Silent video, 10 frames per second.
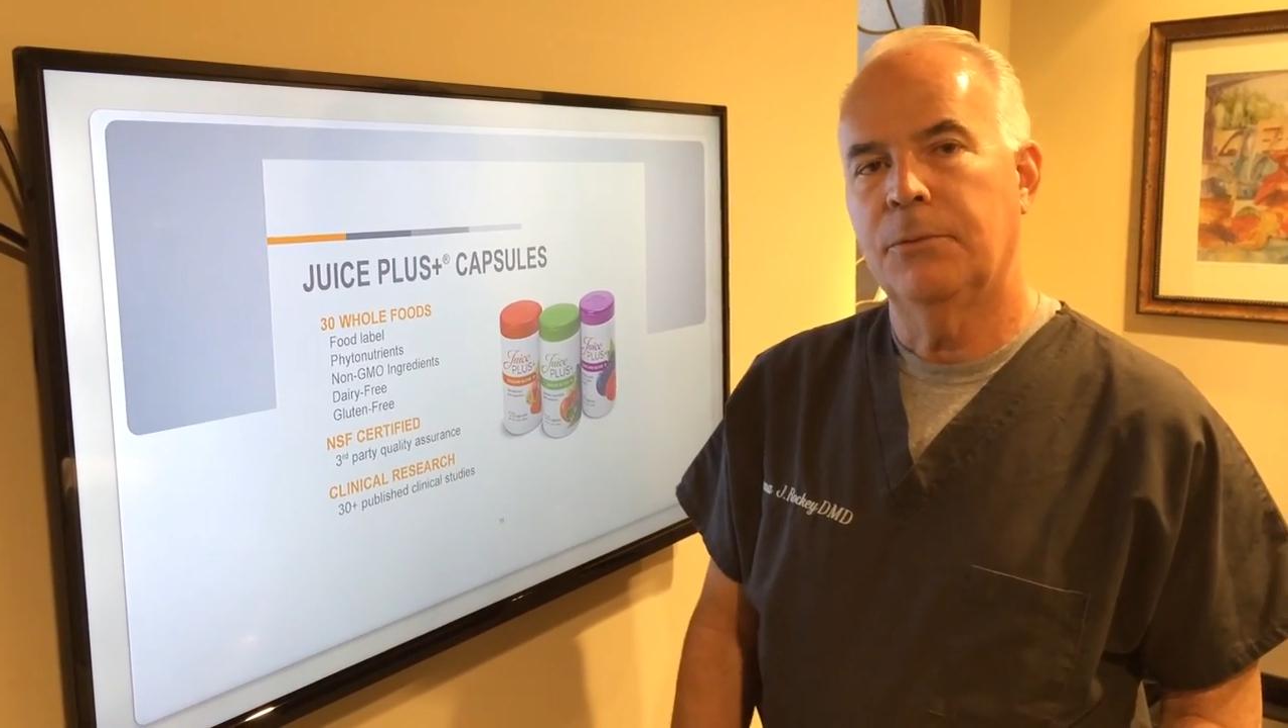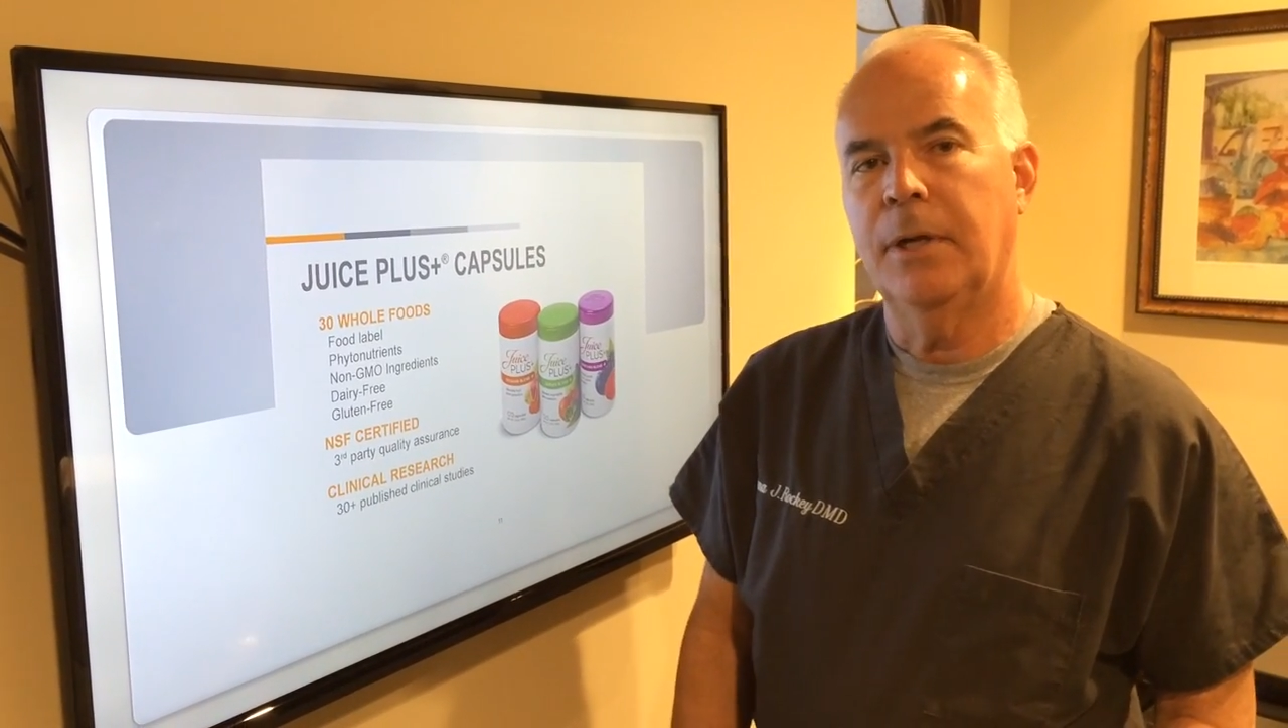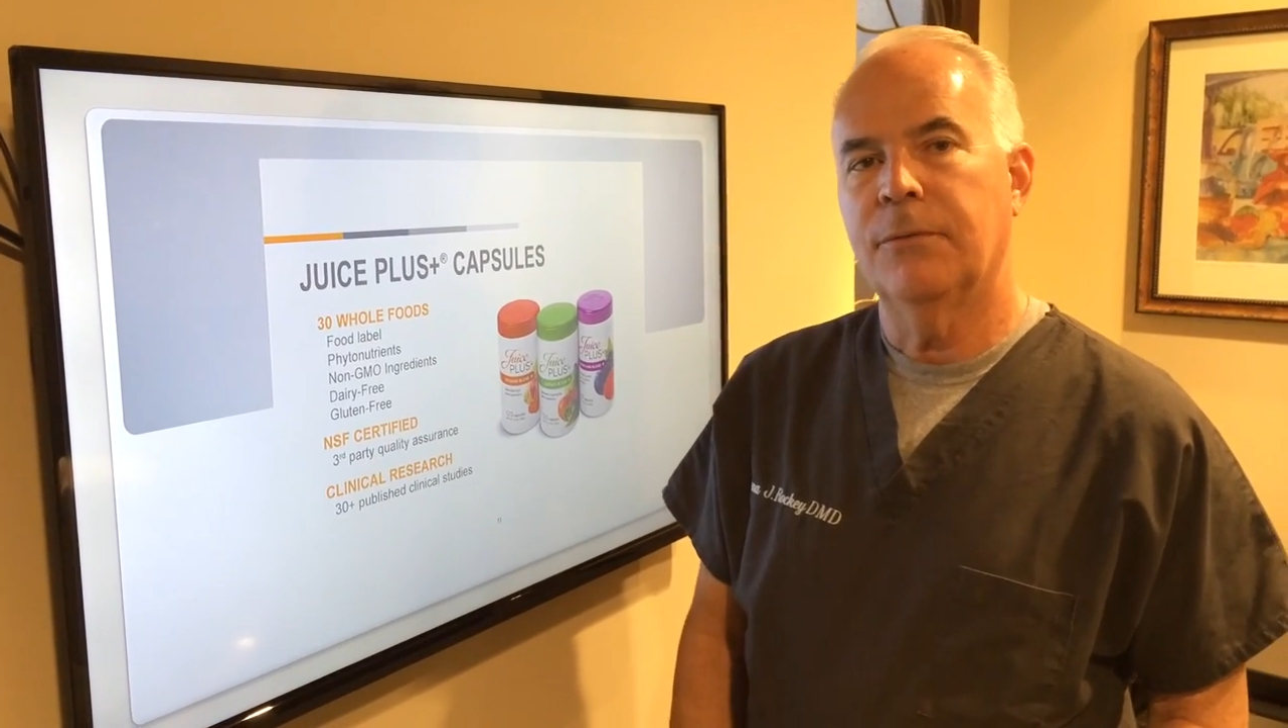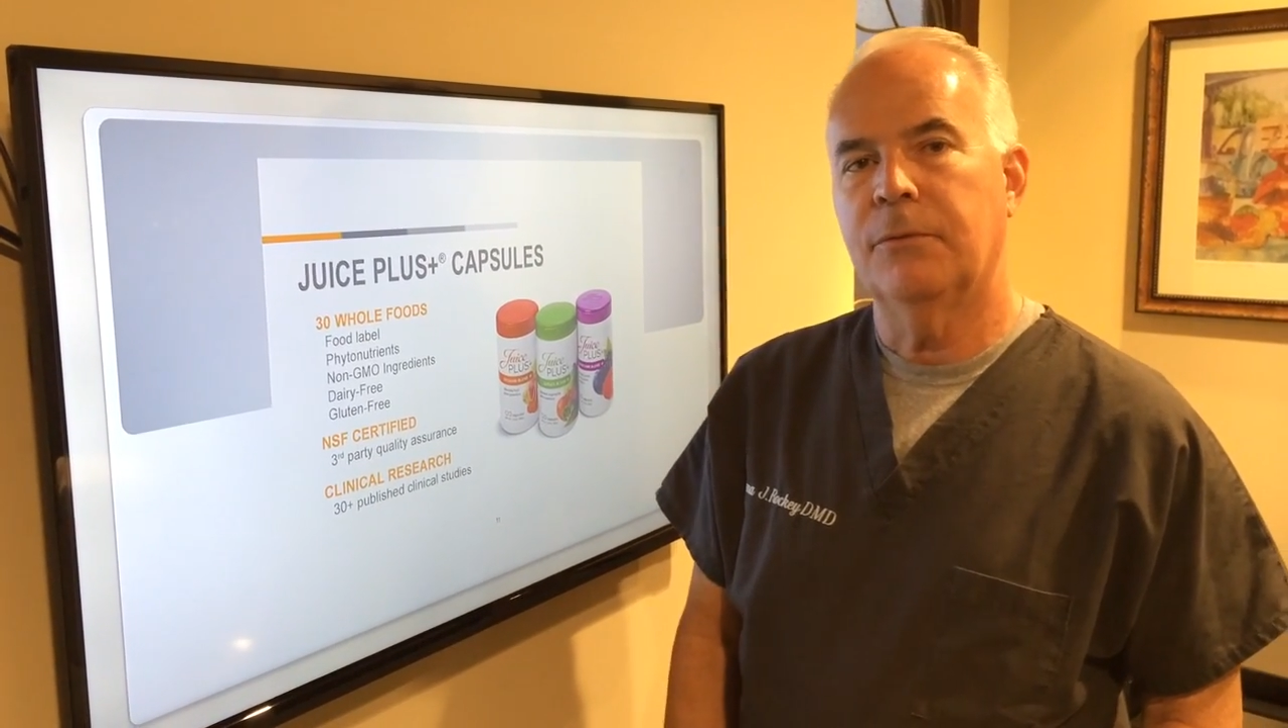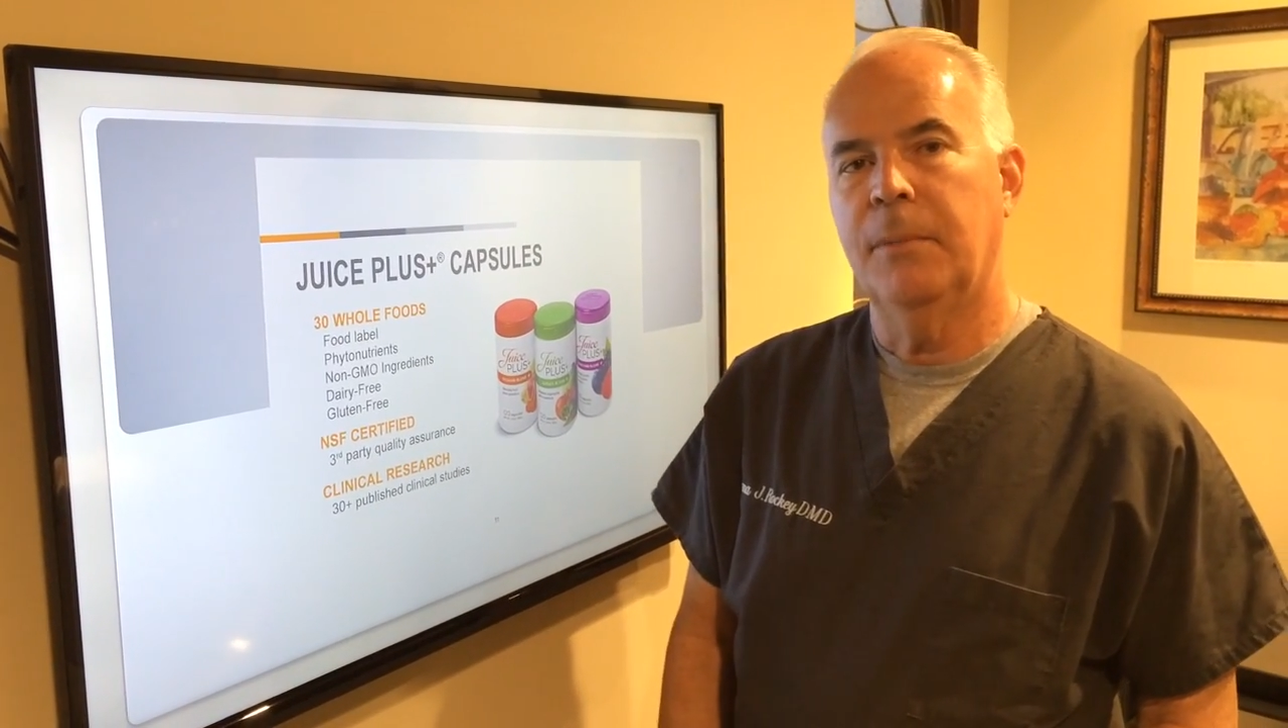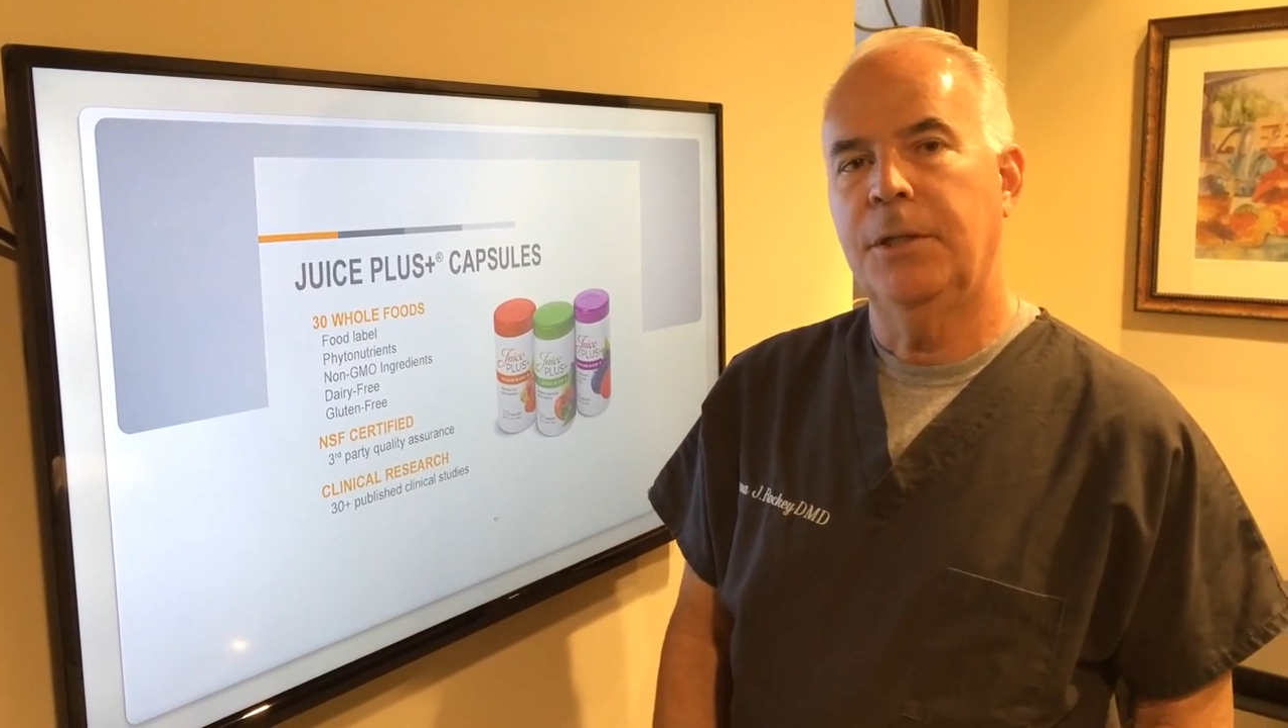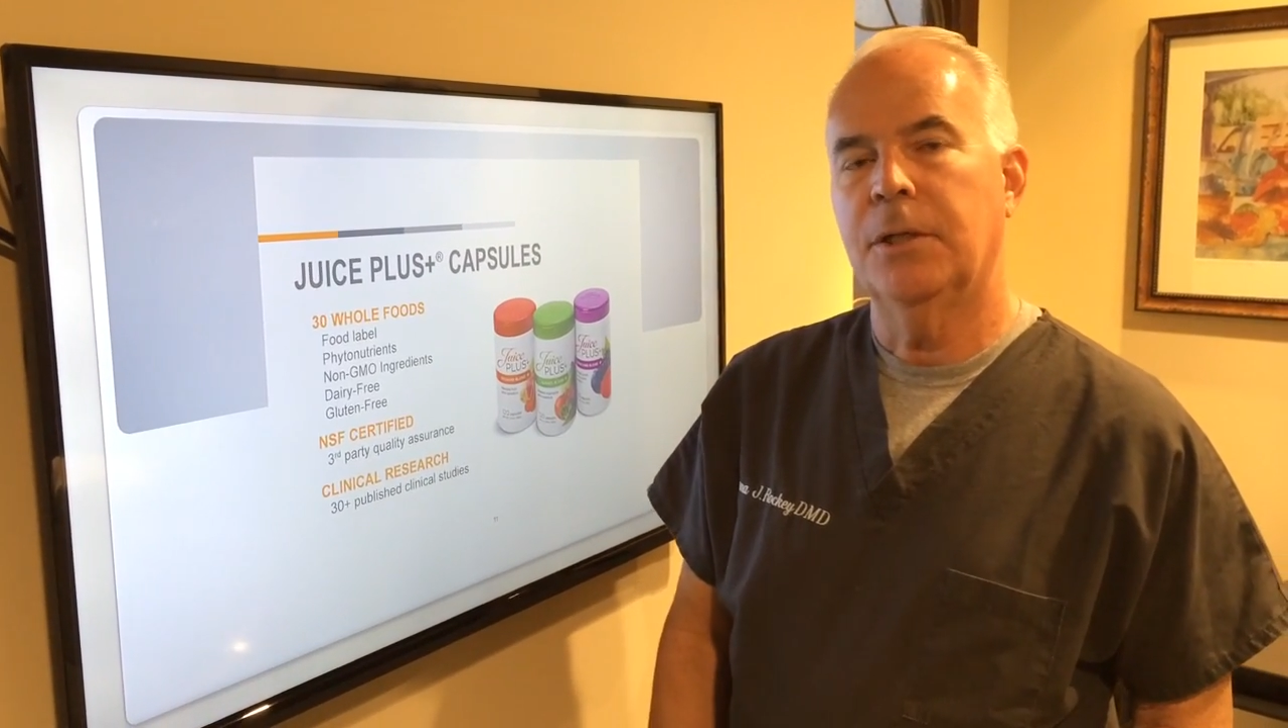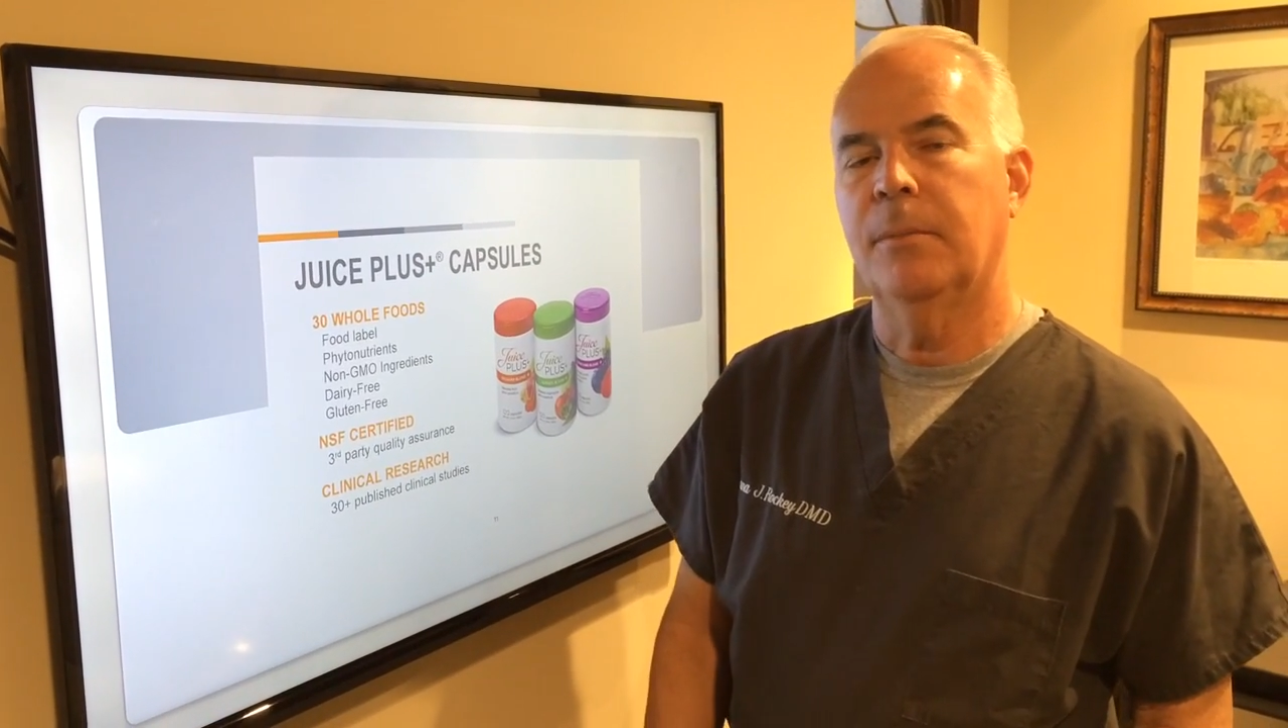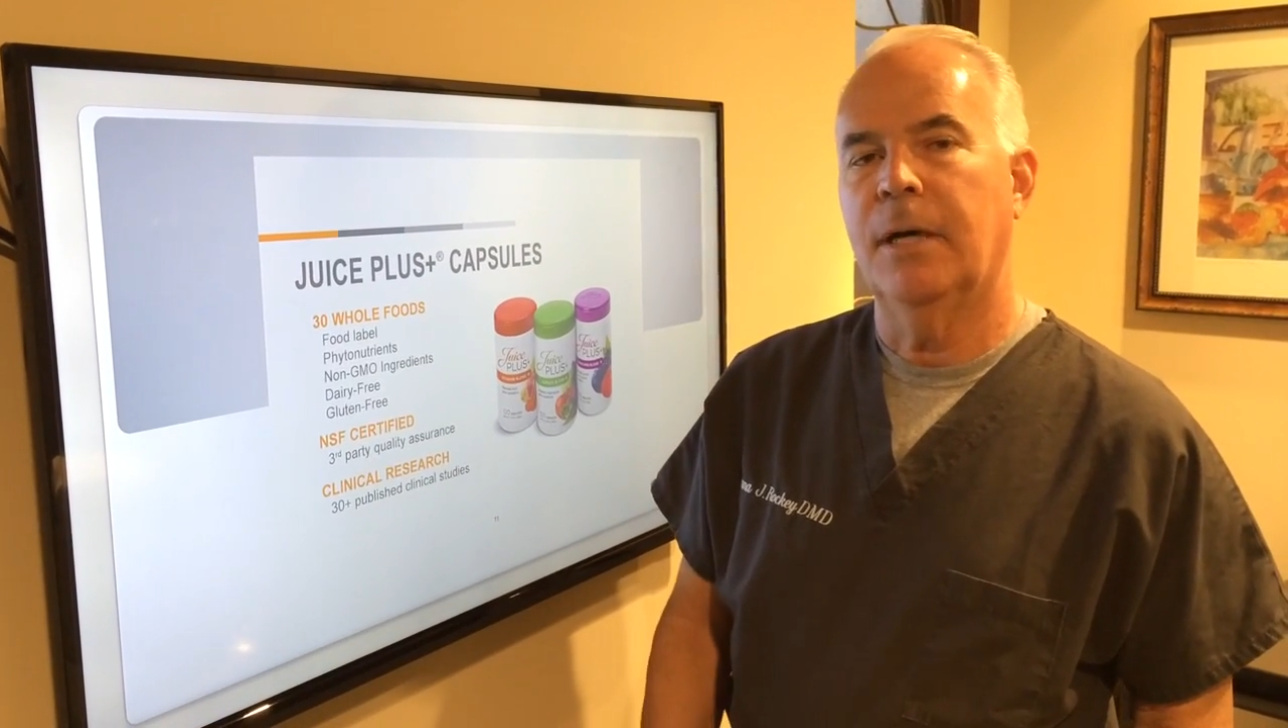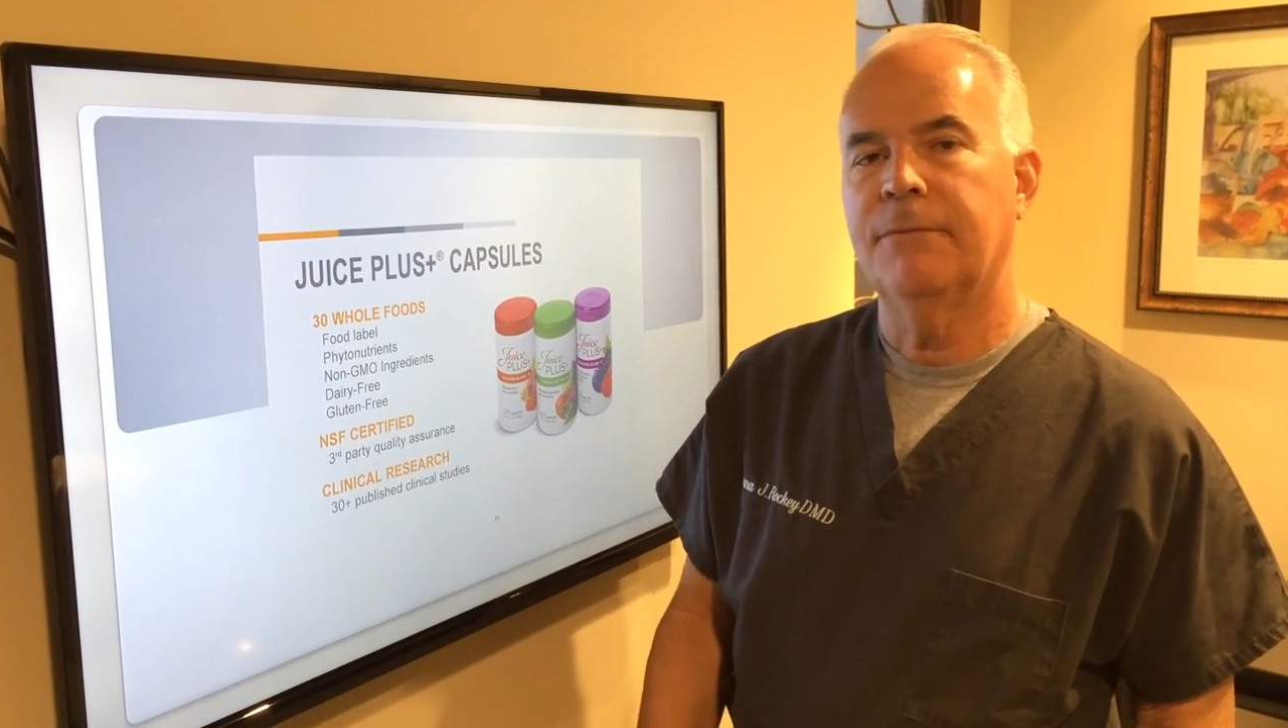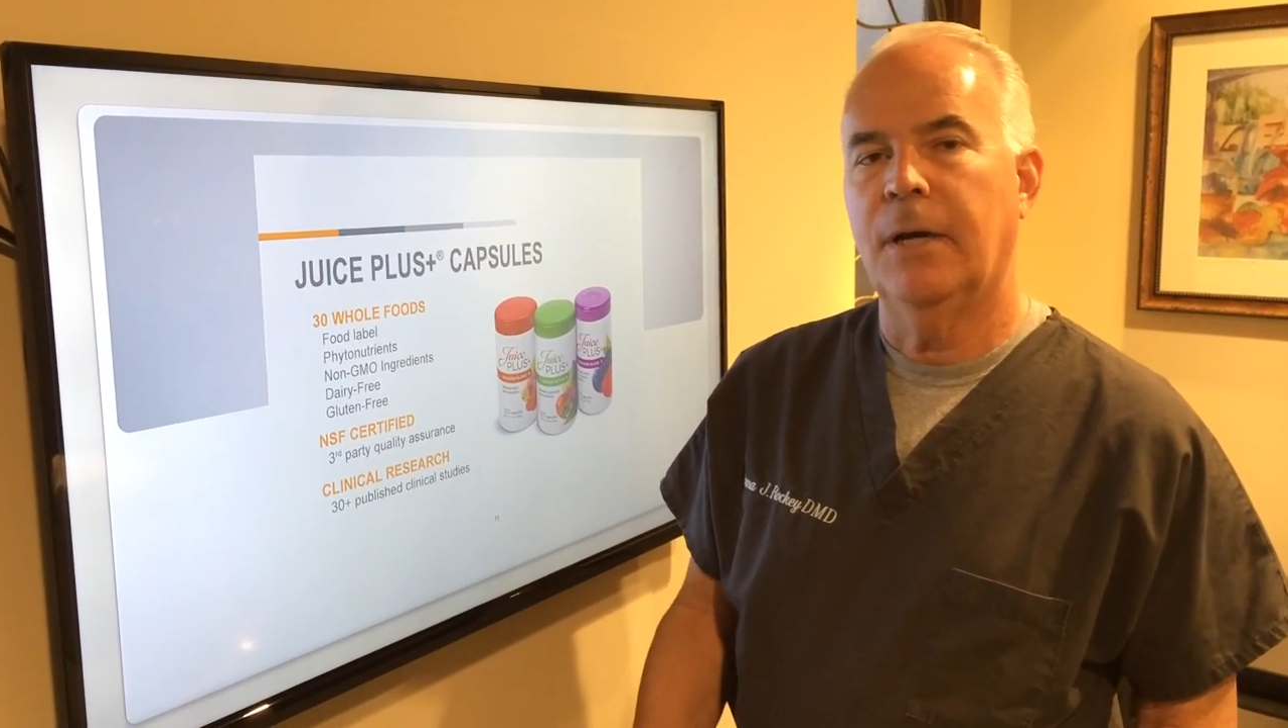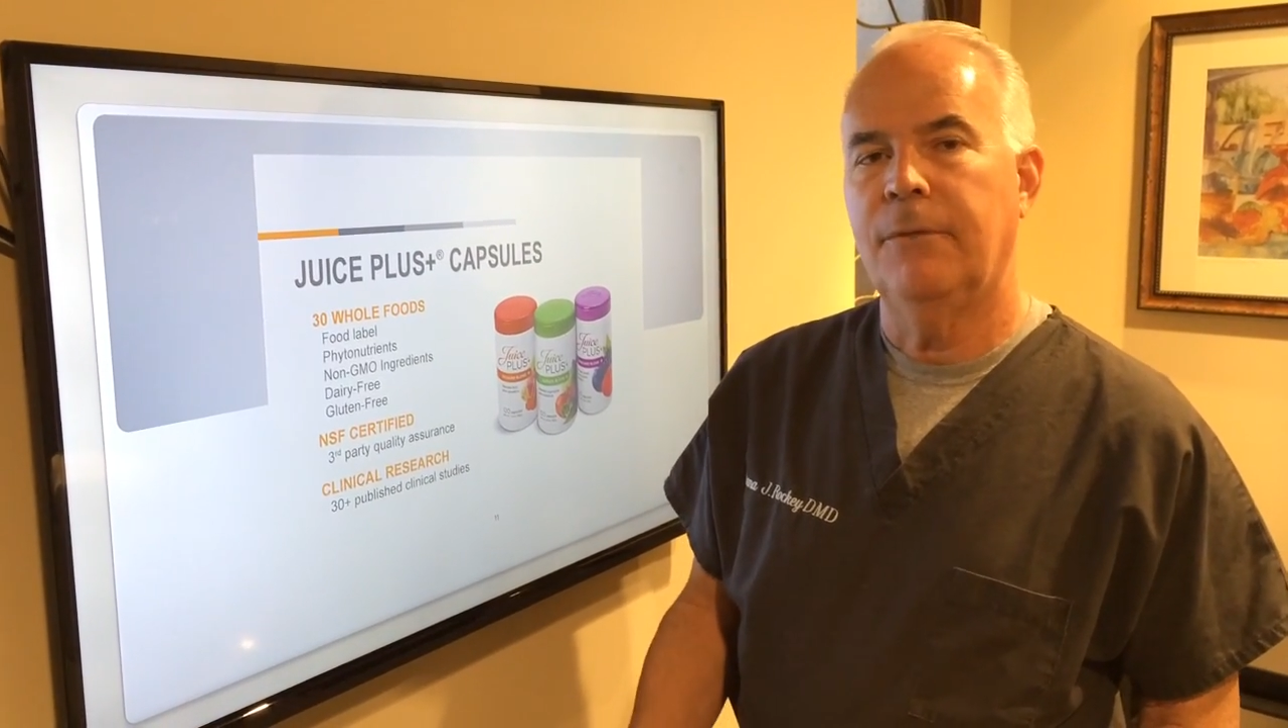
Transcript: transformation about